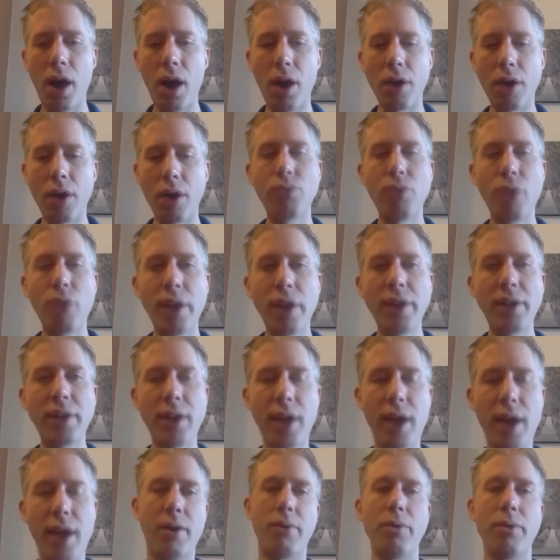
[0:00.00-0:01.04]
write
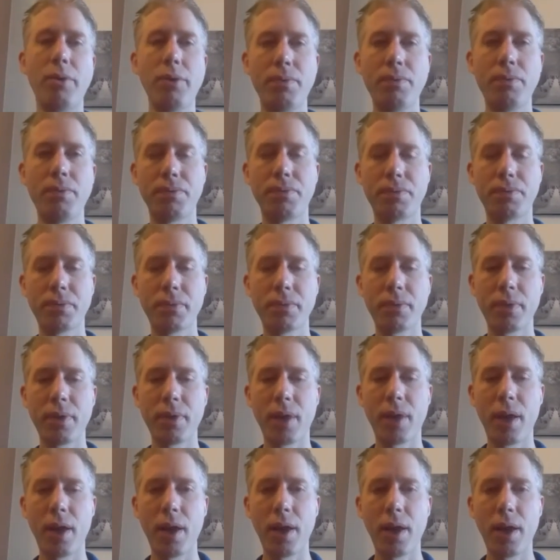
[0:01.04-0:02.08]
down
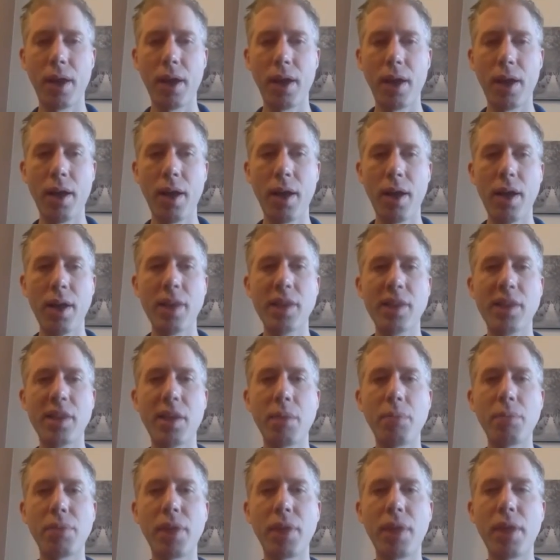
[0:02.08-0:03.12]

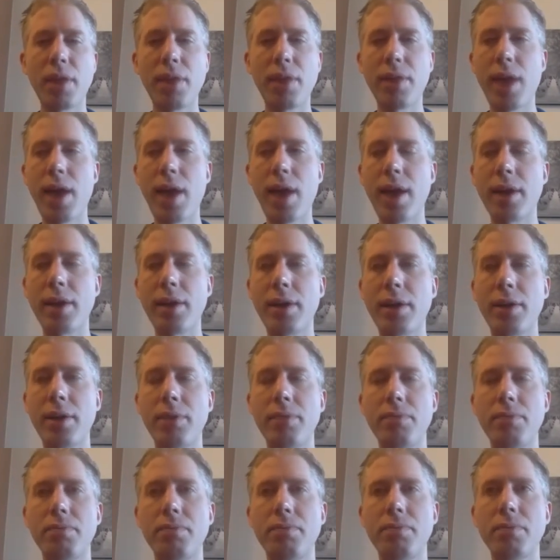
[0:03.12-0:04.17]
something that
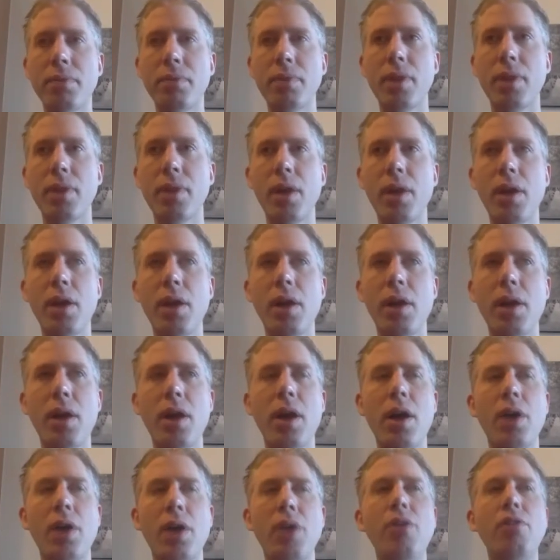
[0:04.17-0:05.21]

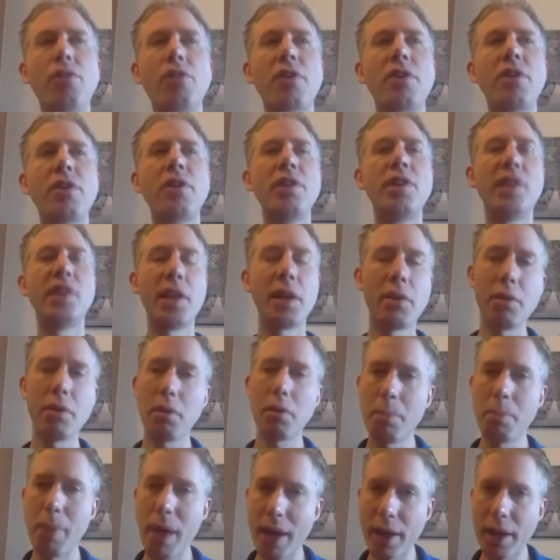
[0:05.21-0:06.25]
you've
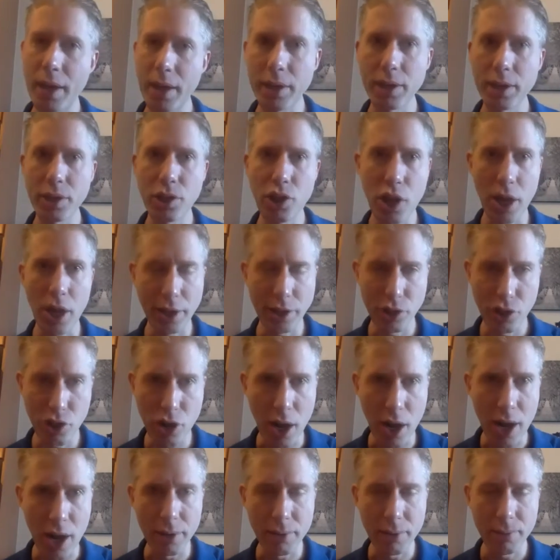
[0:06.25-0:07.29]
considered making a change
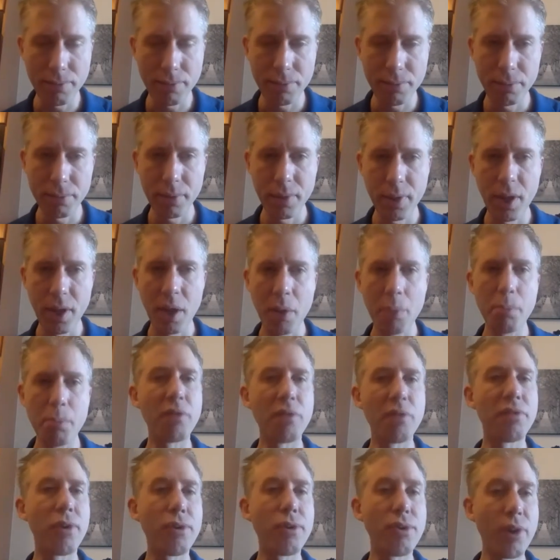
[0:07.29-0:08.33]
on,
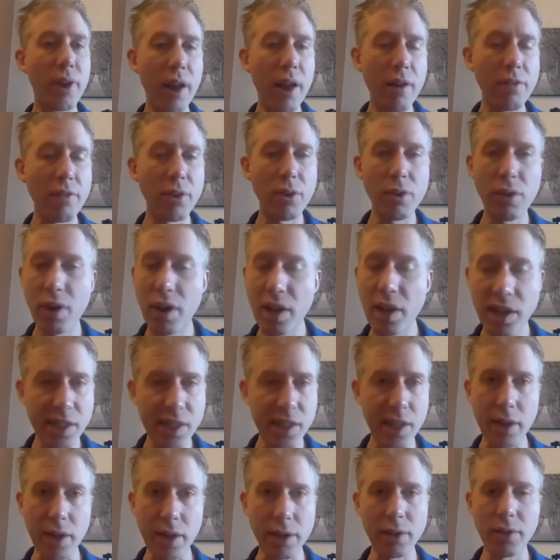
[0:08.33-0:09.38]
but for whatever
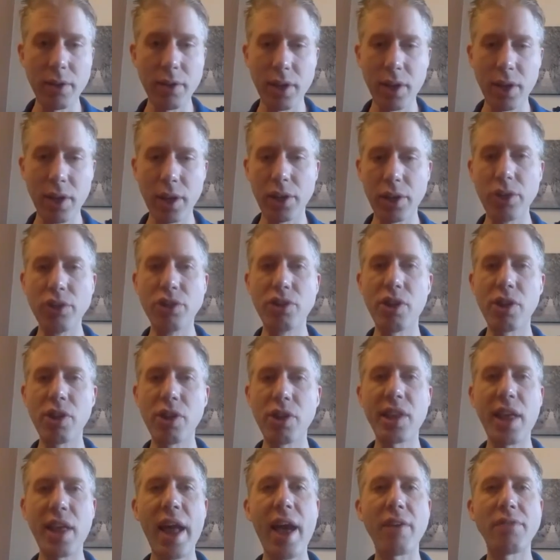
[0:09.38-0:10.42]
reason, you
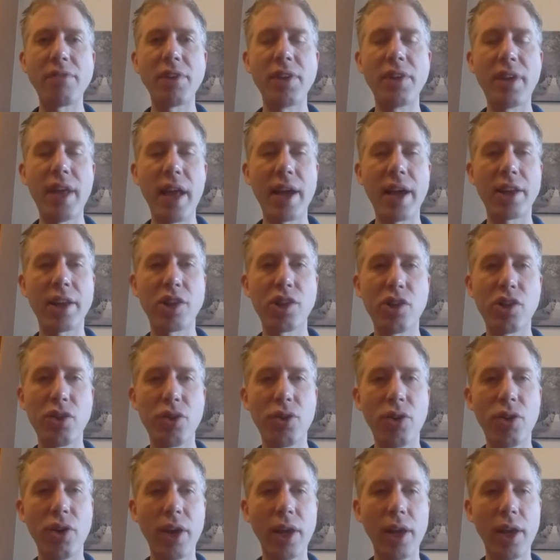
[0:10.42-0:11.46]
just haven't
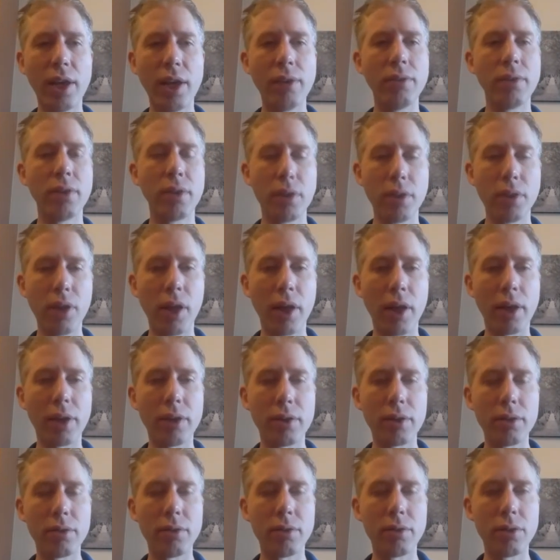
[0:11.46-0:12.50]
actually
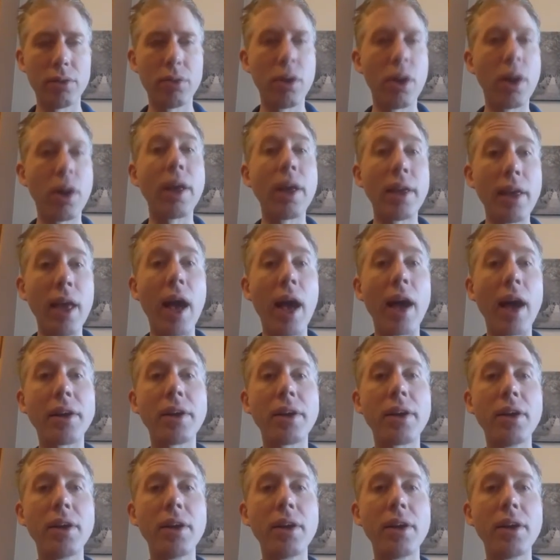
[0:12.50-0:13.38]
like done it yet.